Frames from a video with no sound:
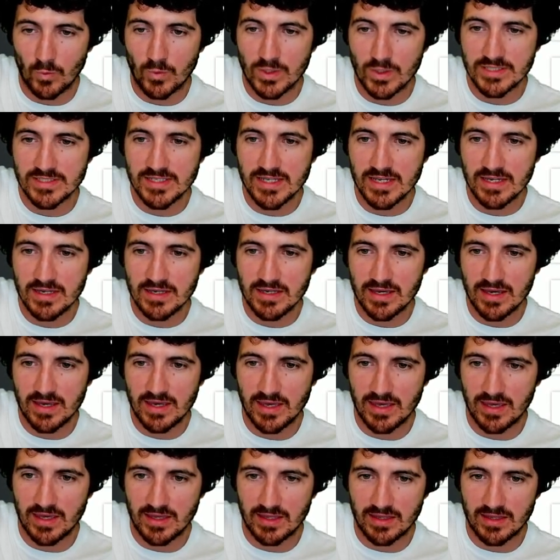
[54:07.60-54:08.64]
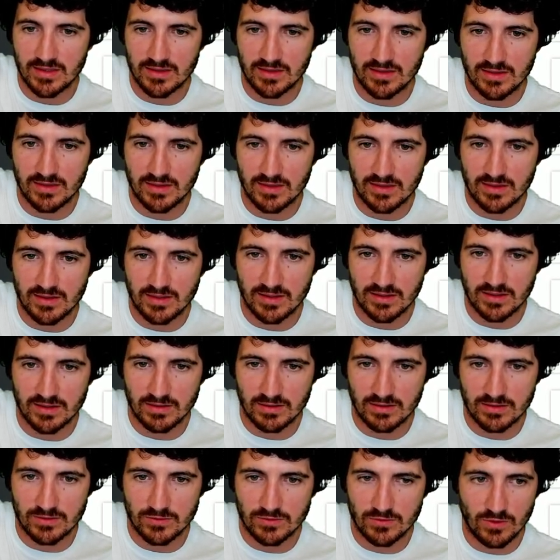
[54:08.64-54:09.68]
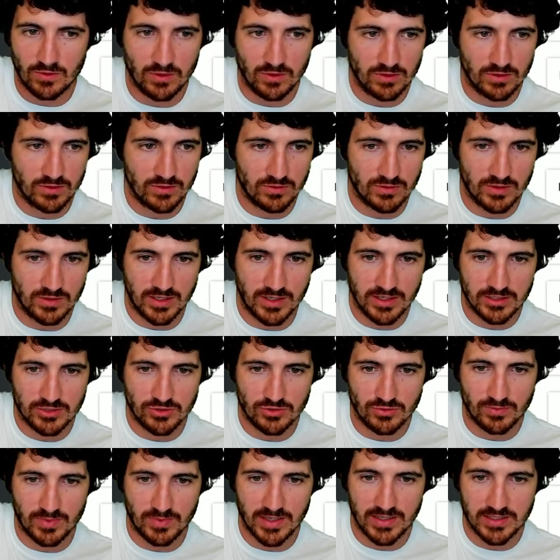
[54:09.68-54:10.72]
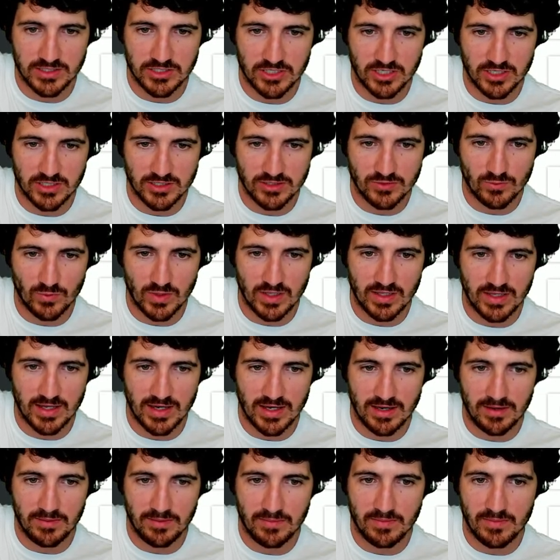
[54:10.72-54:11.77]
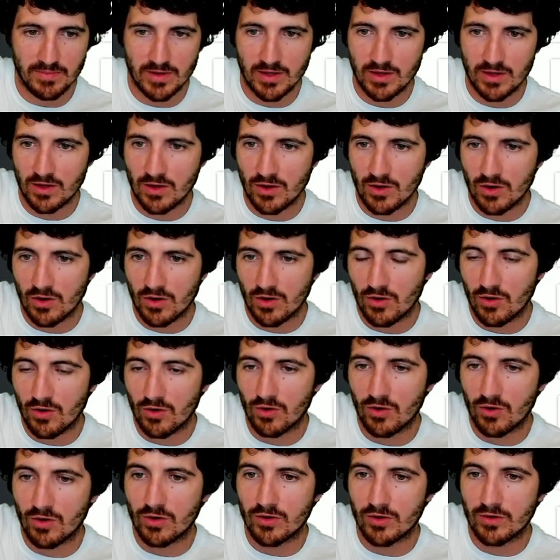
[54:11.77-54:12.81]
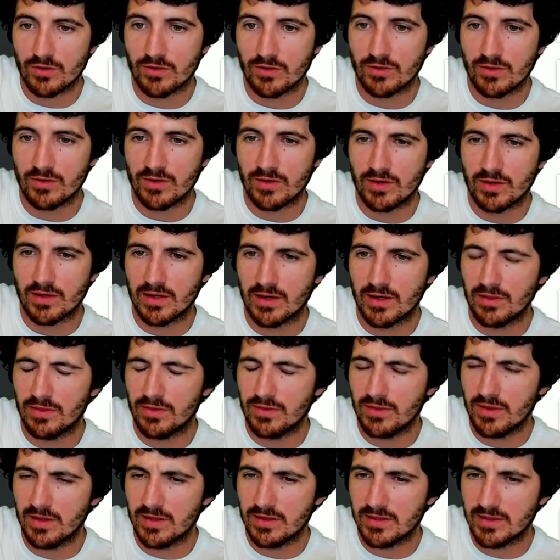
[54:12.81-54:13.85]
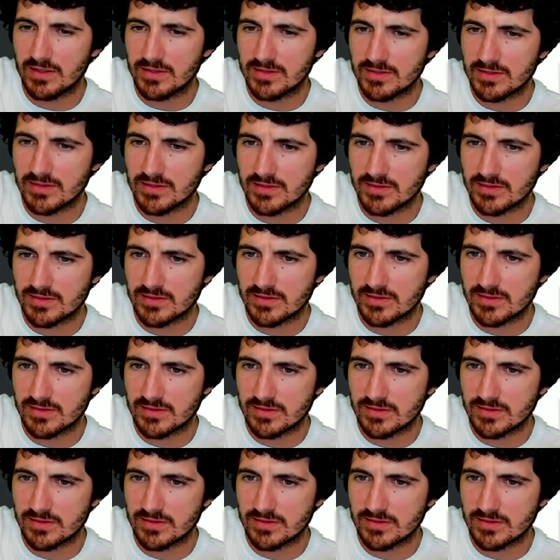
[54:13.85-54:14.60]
Wednesday, and talk or lecture by Charles Walheim on, I think this is